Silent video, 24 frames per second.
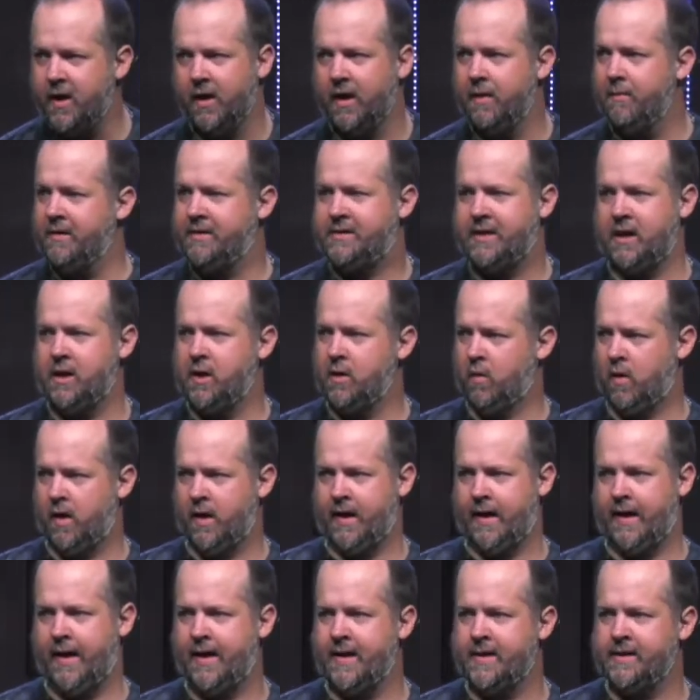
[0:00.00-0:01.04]
Let me tell you what
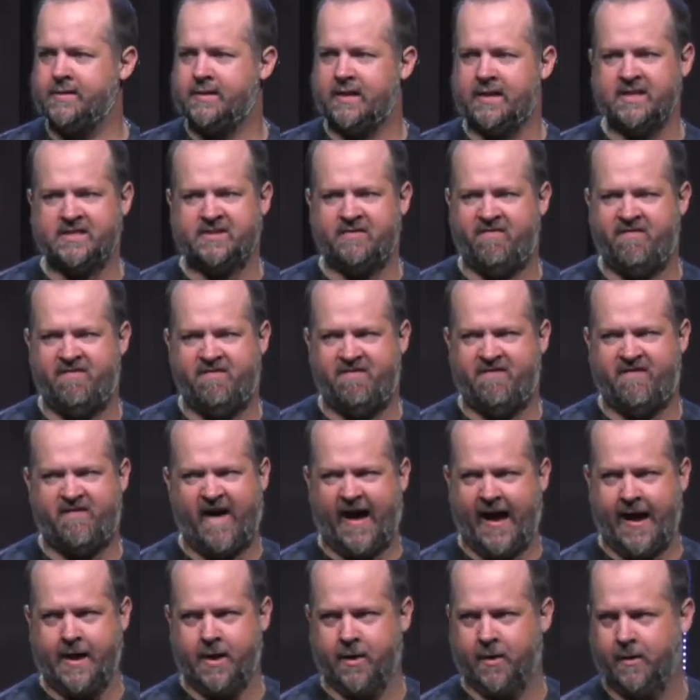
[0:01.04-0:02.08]
it is it's
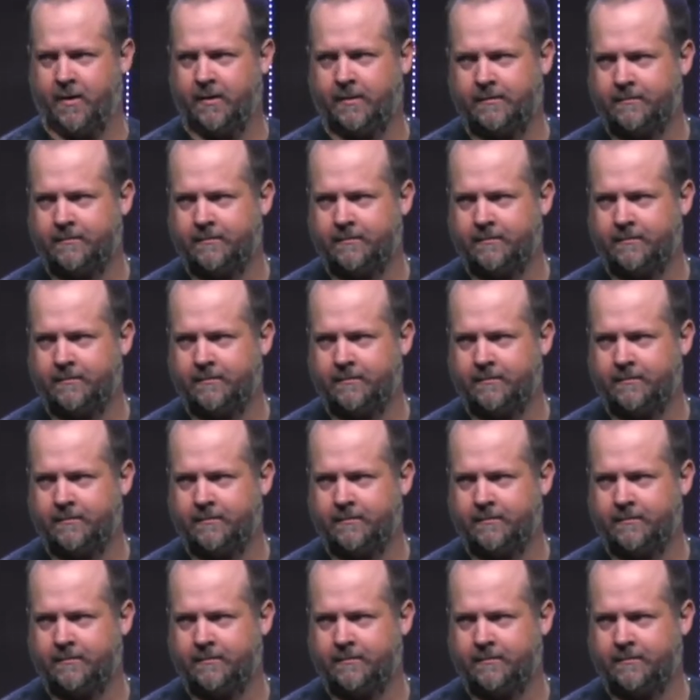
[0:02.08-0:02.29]
fire.